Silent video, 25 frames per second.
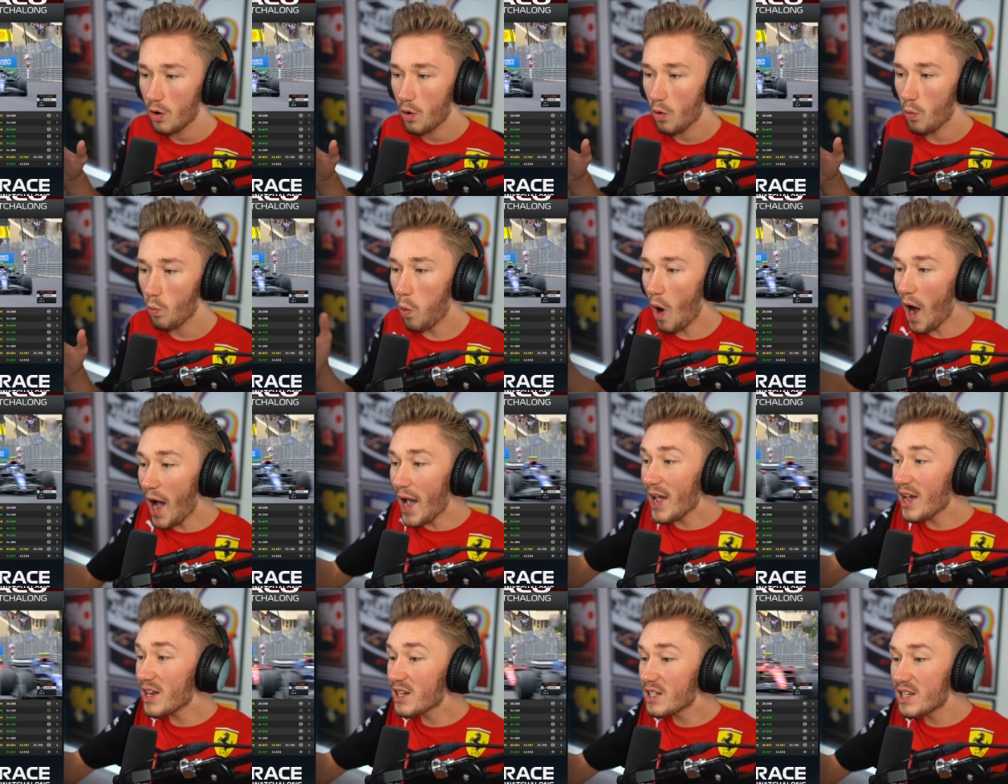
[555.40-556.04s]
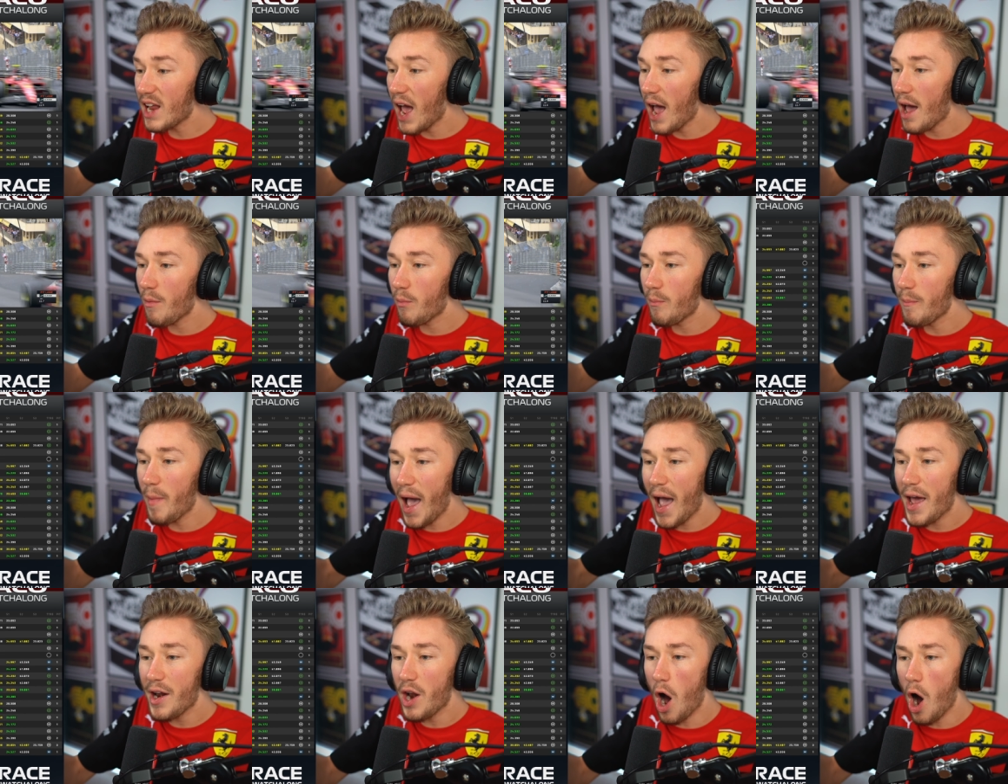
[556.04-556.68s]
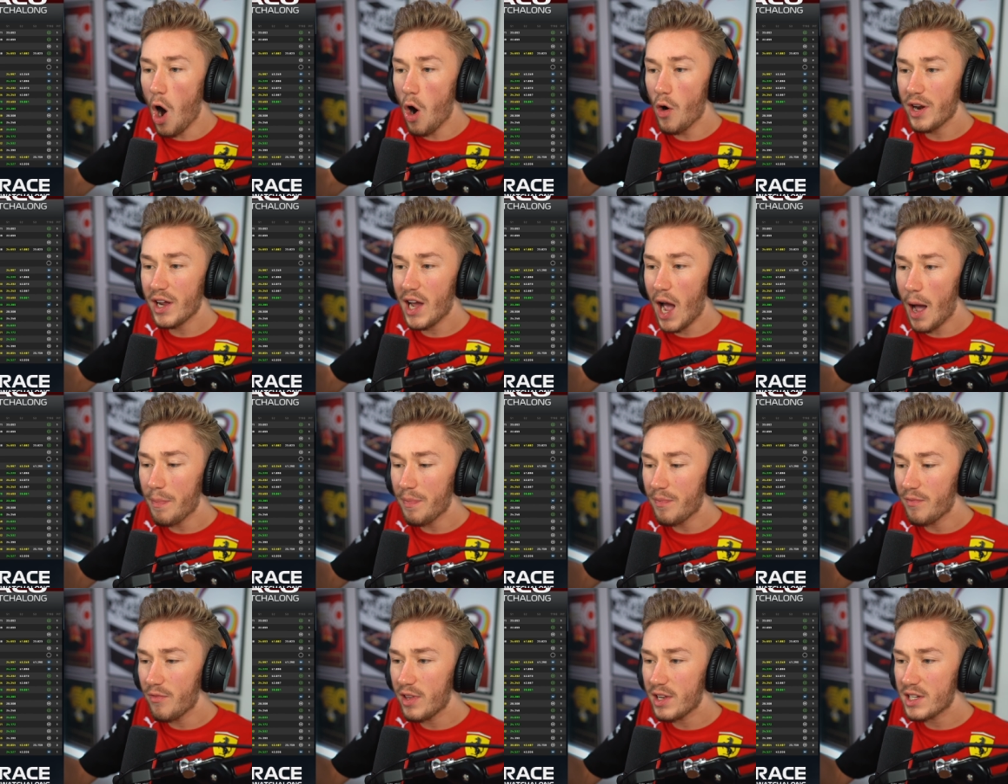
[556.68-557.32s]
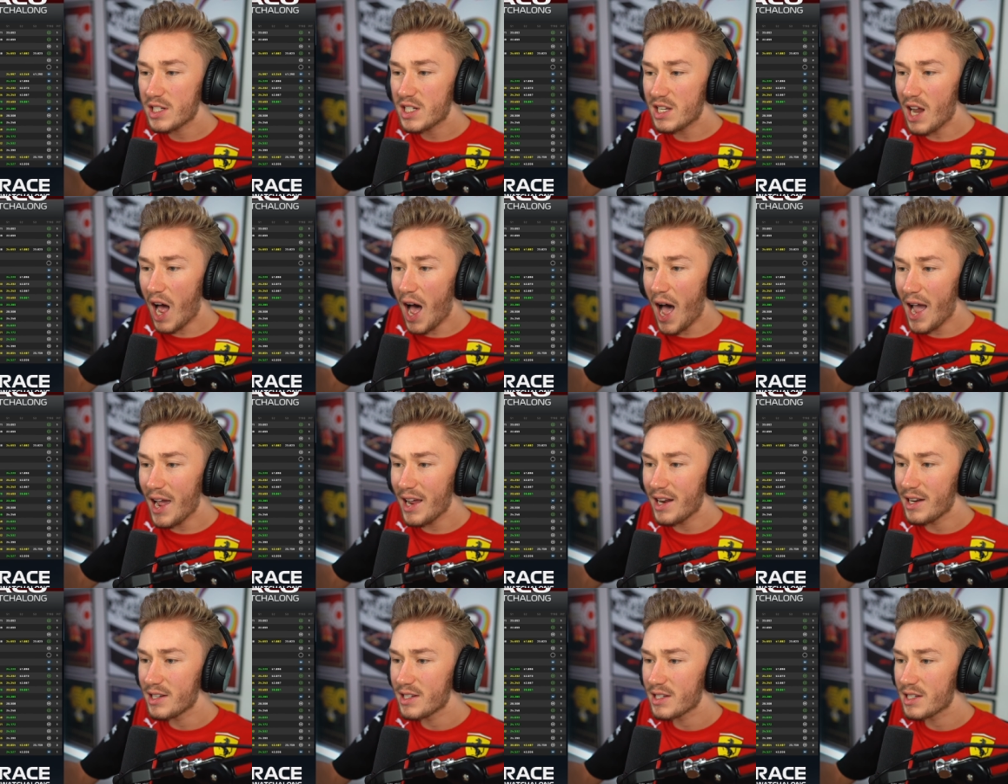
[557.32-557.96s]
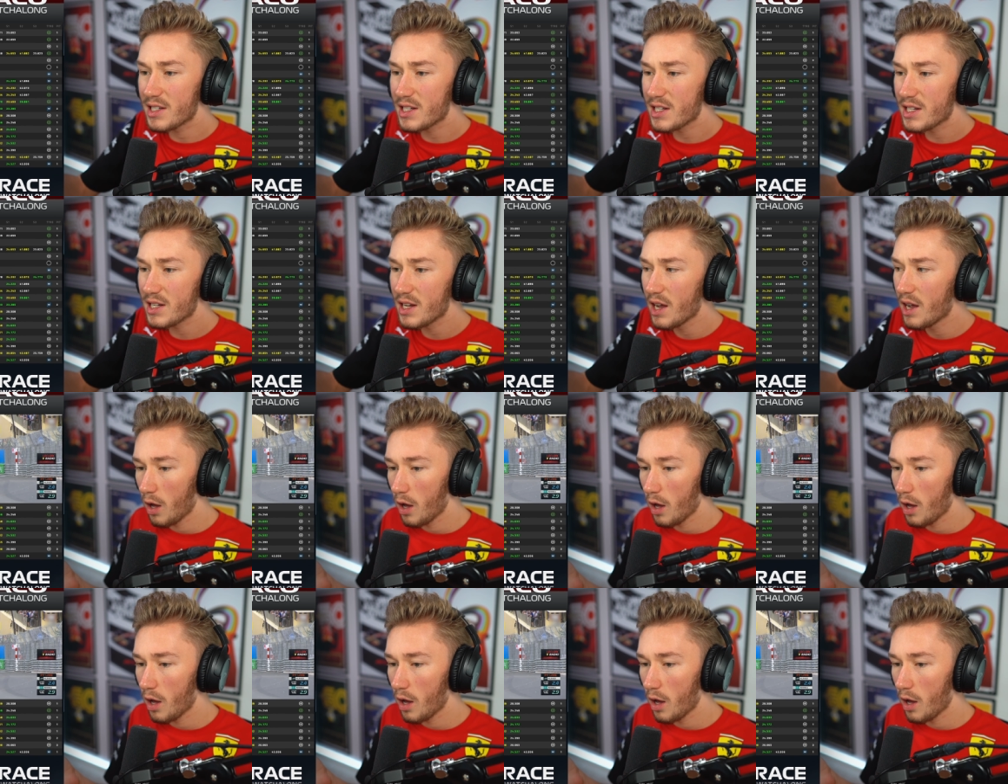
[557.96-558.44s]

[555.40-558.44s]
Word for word: Why is that man holding up the signs?